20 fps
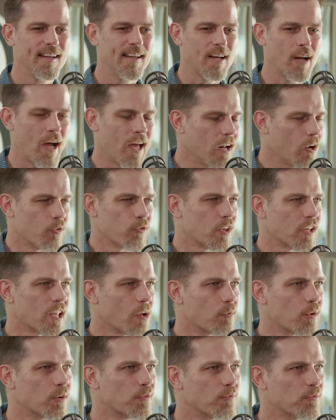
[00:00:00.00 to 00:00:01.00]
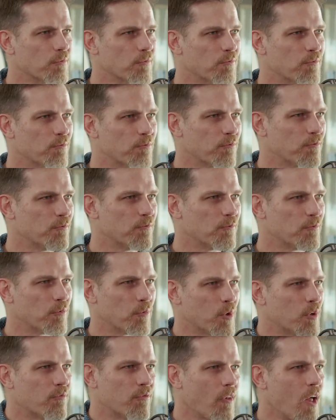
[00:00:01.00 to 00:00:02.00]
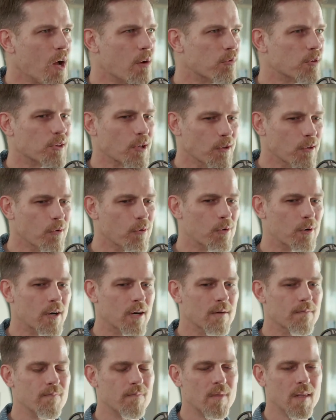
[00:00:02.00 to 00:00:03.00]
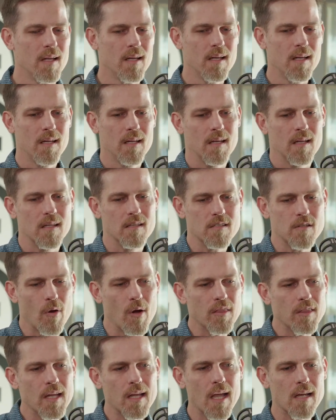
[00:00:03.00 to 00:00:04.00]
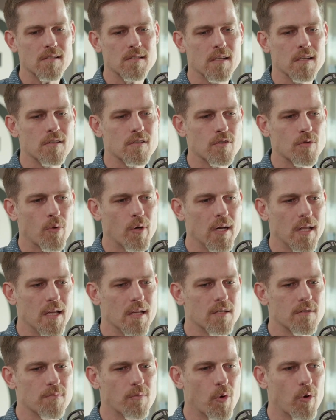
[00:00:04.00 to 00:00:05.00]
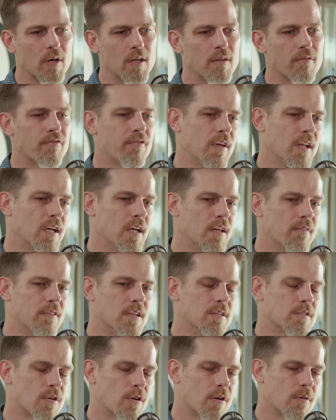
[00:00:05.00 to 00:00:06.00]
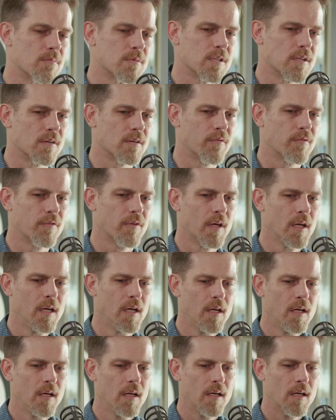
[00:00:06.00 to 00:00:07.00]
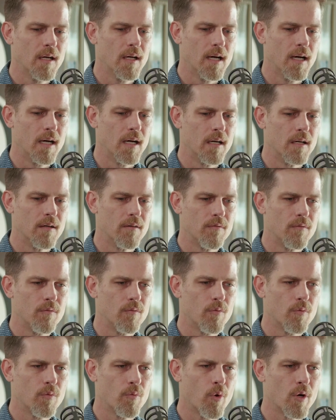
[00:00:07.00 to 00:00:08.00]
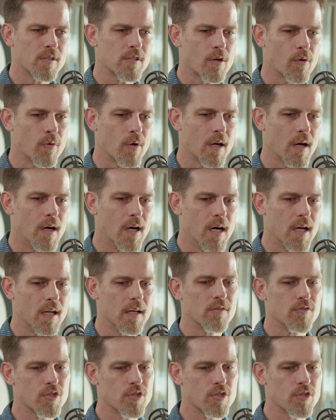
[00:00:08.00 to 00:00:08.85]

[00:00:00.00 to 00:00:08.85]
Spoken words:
I don't think that would fly with the Lord. And so I think Exodus 20 is more definitive in terms of what's going on.